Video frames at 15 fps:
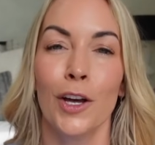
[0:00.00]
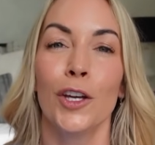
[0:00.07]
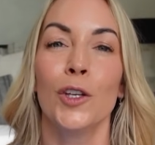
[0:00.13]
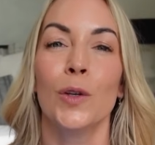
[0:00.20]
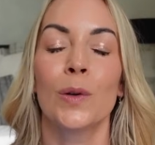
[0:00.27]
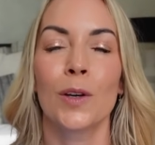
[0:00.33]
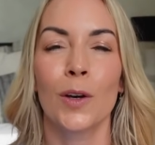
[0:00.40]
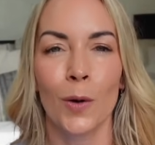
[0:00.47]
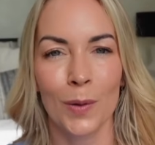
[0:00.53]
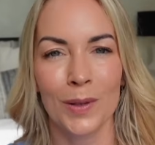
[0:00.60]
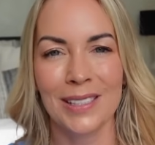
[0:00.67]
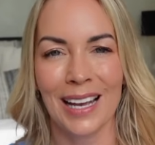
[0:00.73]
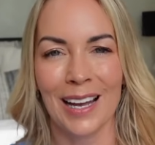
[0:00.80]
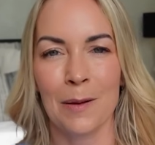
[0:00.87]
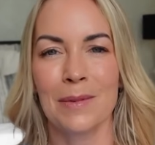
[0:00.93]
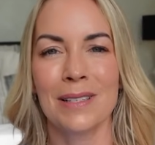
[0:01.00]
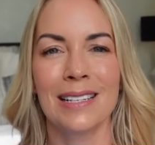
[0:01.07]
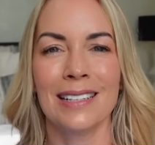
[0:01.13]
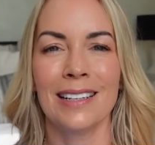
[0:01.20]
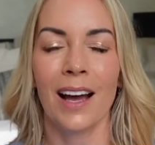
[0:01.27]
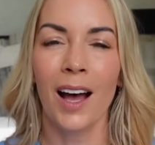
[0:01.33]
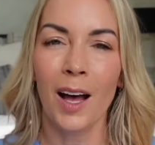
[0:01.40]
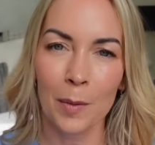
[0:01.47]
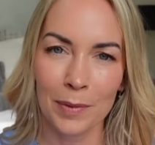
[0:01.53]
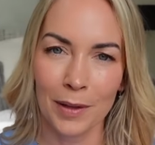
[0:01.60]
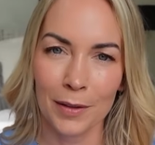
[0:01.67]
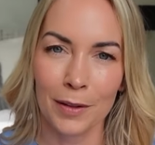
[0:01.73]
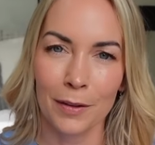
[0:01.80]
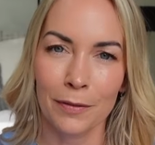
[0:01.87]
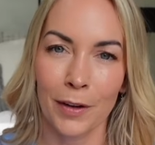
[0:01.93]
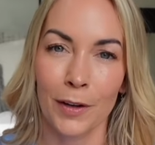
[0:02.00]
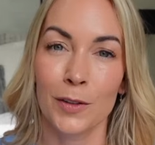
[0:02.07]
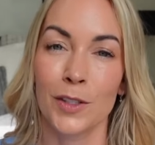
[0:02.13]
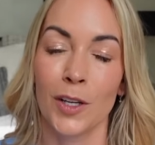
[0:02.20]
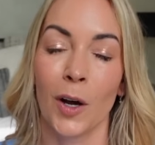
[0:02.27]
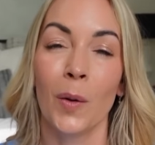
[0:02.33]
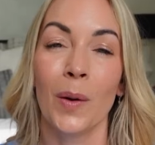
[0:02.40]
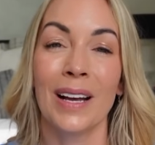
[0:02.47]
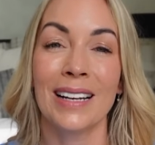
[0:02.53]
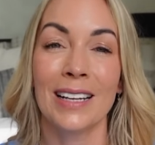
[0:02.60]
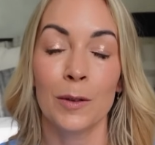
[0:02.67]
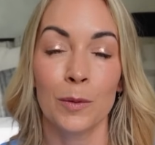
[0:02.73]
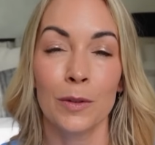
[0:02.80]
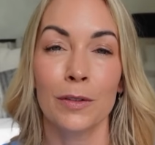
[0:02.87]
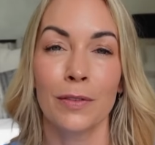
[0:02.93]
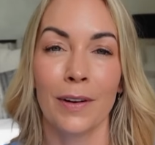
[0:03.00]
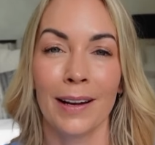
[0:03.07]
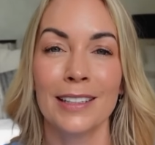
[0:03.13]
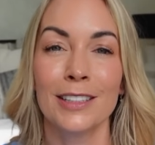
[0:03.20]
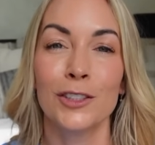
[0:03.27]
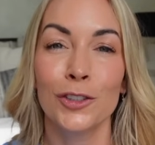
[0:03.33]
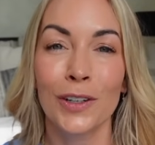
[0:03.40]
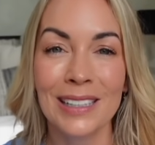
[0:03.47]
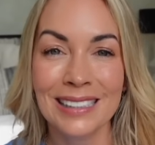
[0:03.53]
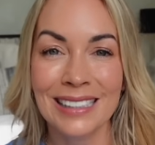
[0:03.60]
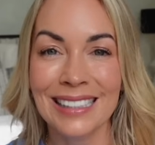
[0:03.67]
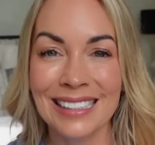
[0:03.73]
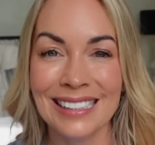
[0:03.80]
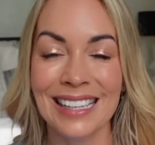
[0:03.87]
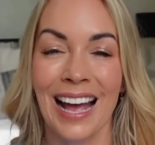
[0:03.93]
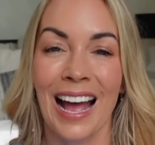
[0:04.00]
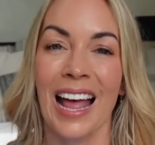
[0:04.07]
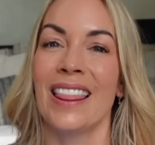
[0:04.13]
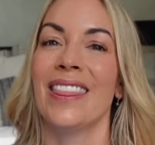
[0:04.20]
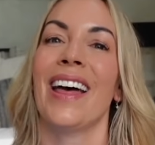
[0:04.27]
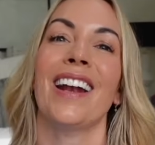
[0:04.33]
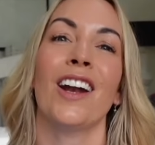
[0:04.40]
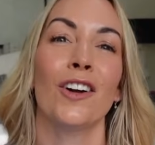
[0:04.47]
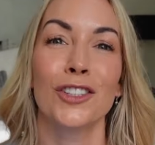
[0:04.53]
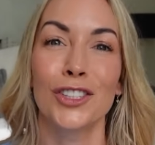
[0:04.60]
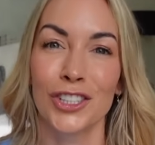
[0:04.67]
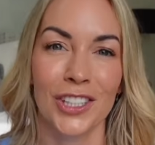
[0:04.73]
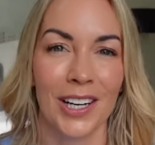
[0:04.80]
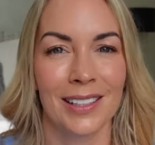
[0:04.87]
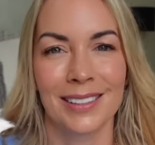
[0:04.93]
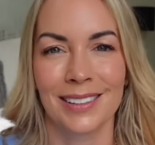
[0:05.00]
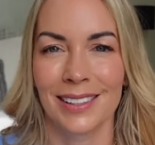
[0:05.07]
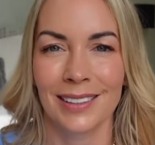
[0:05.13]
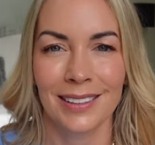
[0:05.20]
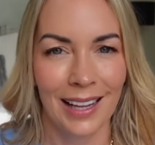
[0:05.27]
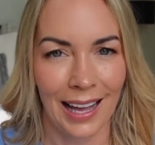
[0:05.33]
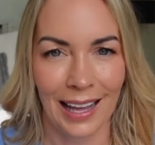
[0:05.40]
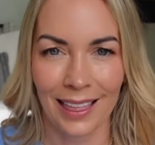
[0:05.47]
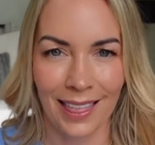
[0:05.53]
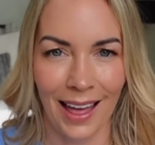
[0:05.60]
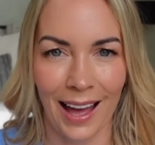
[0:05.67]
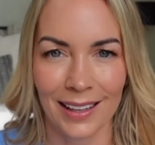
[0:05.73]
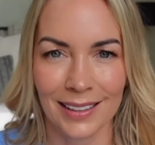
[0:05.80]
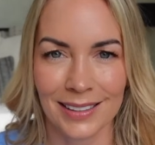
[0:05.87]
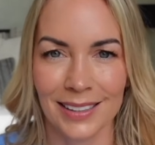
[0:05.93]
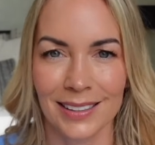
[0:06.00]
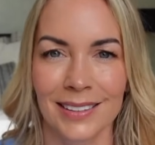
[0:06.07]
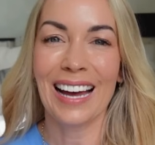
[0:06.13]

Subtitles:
you can go onto Amazon, upload the photo, and it will find dresses that are just like that.